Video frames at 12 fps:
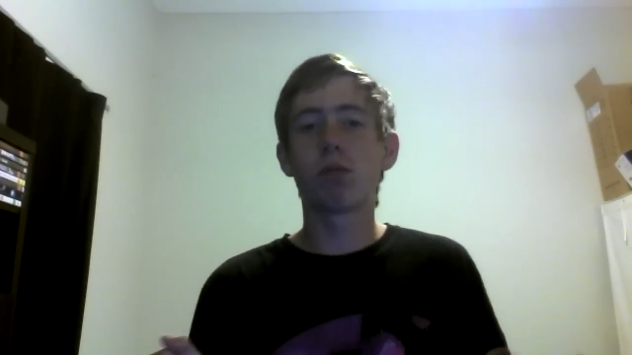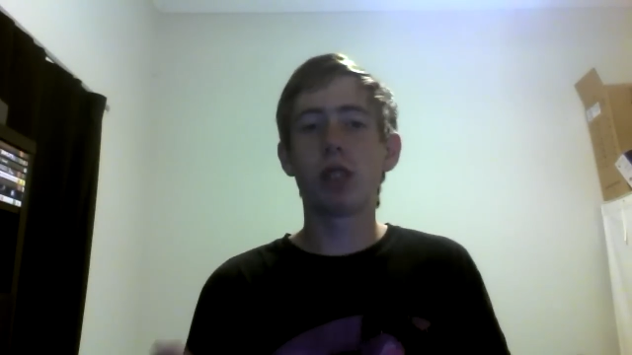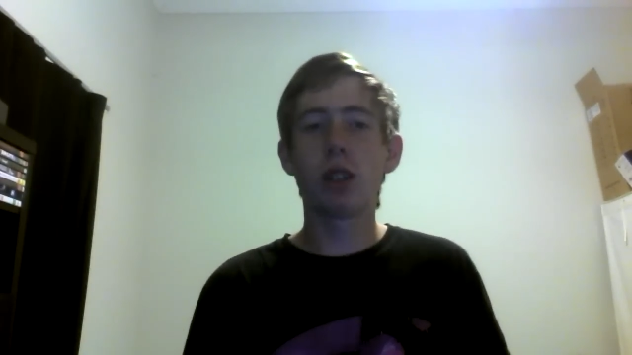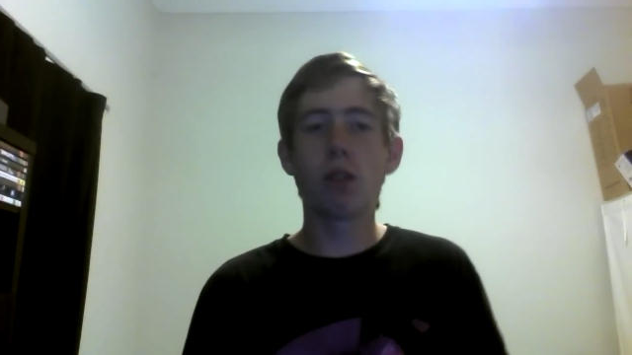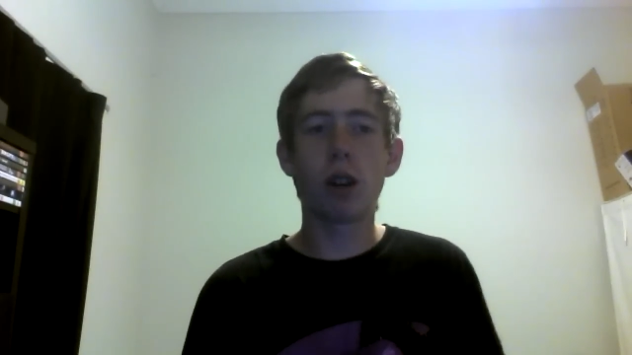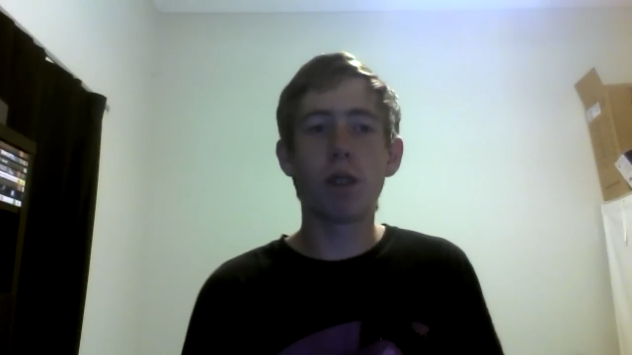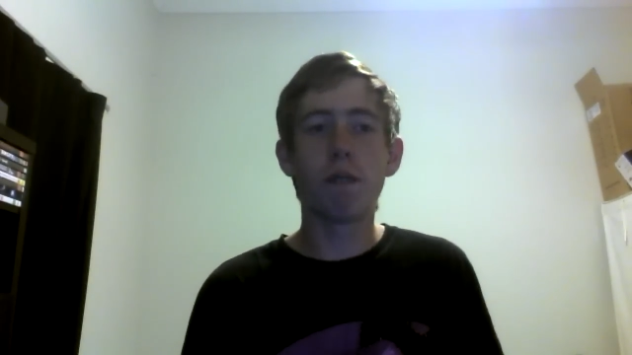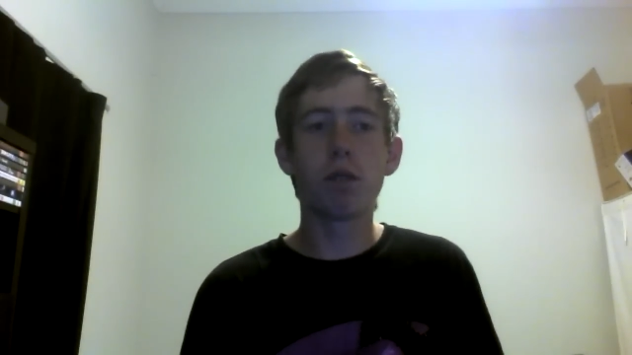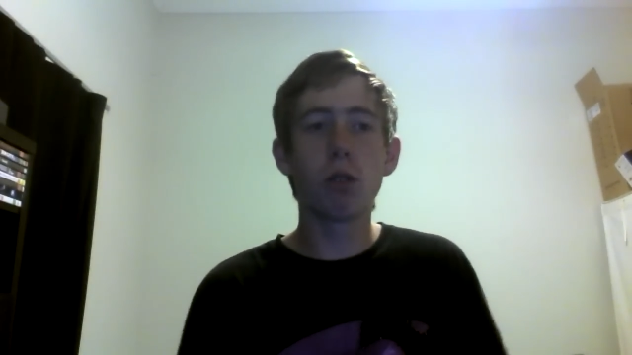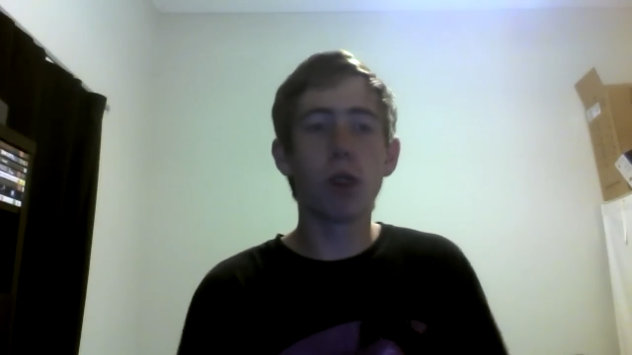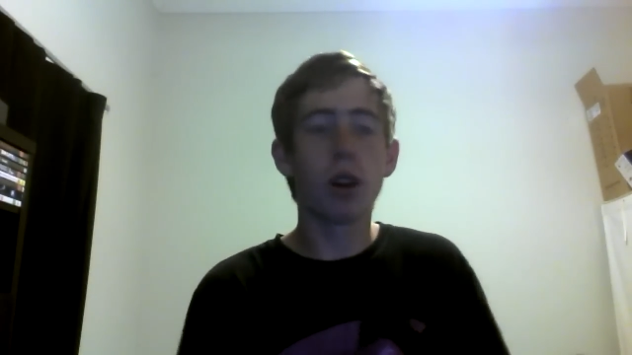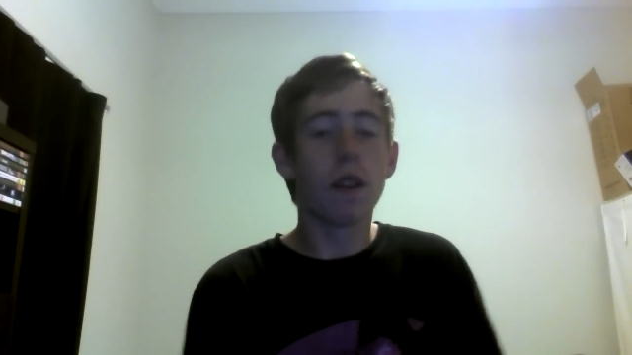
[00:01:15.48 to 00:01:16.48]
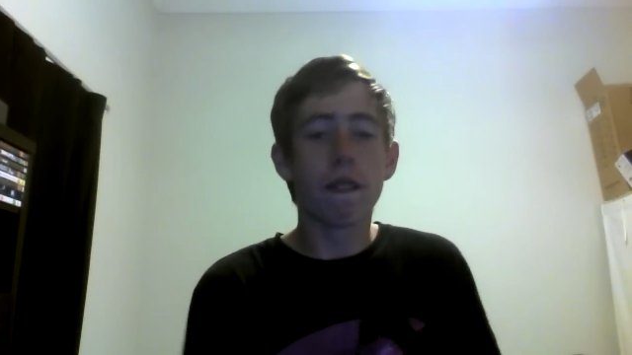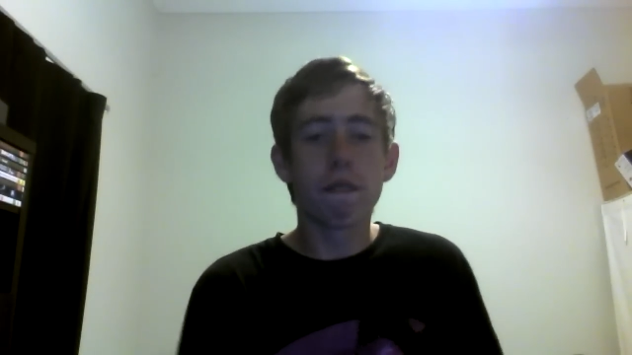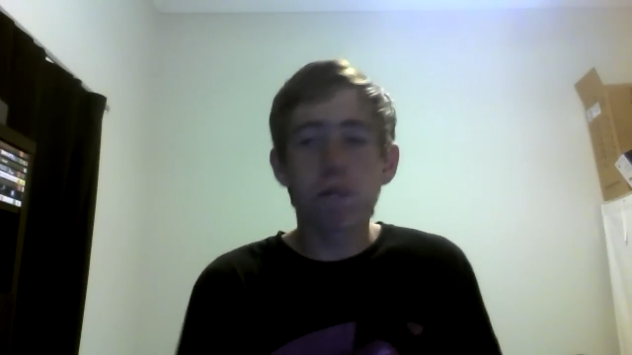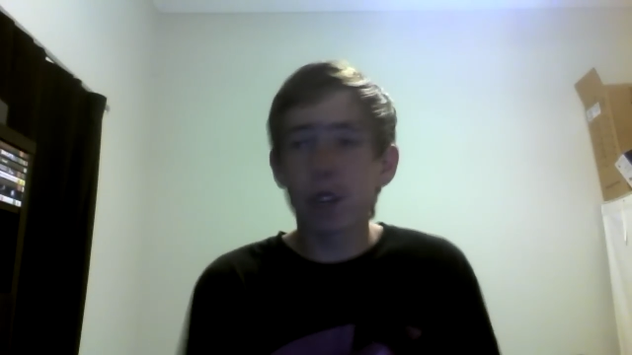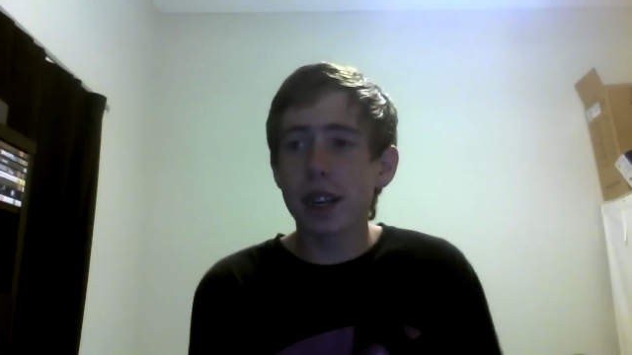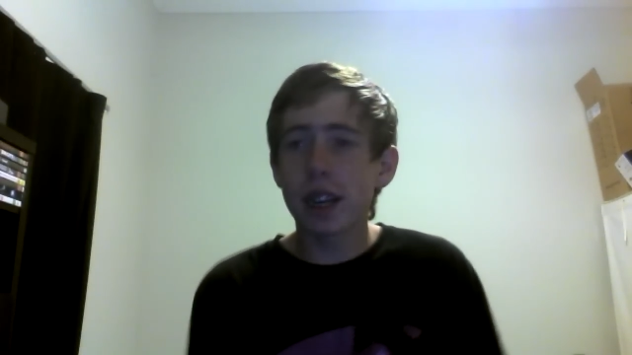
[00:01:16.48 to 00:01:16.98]
You know what? Do you know what?
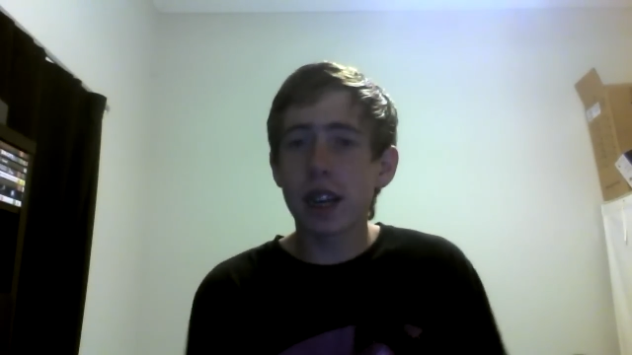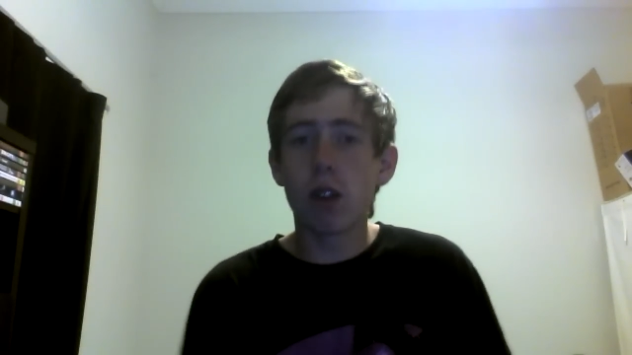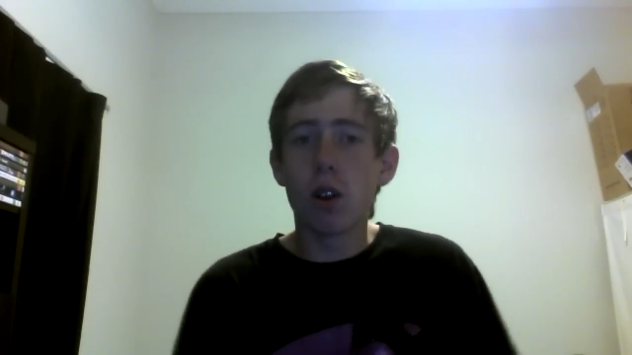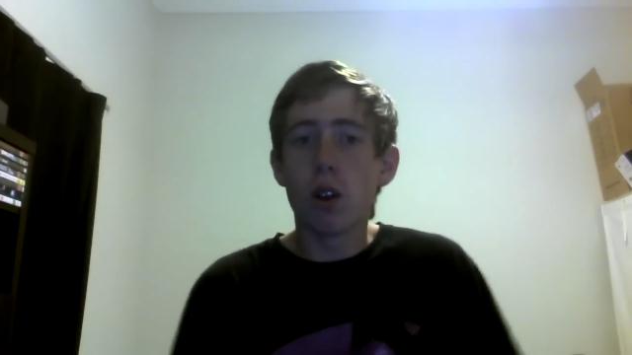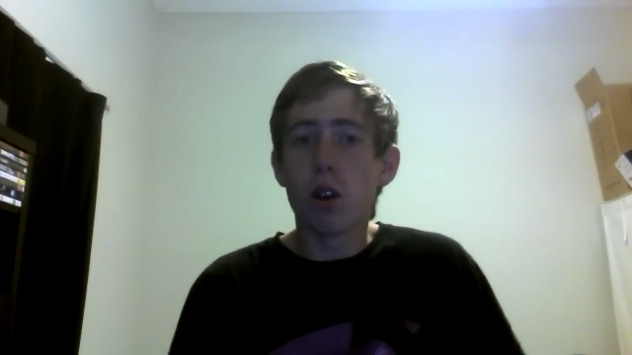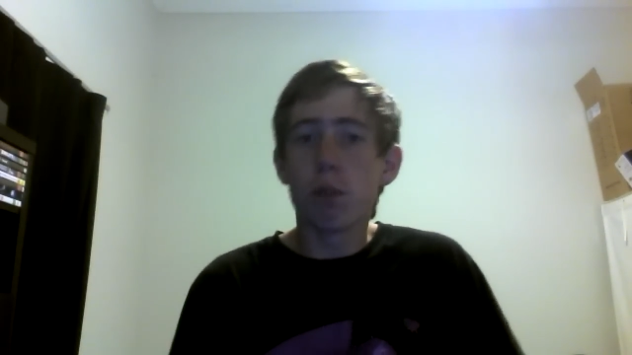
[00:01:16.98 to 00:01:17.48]
Freaking hell.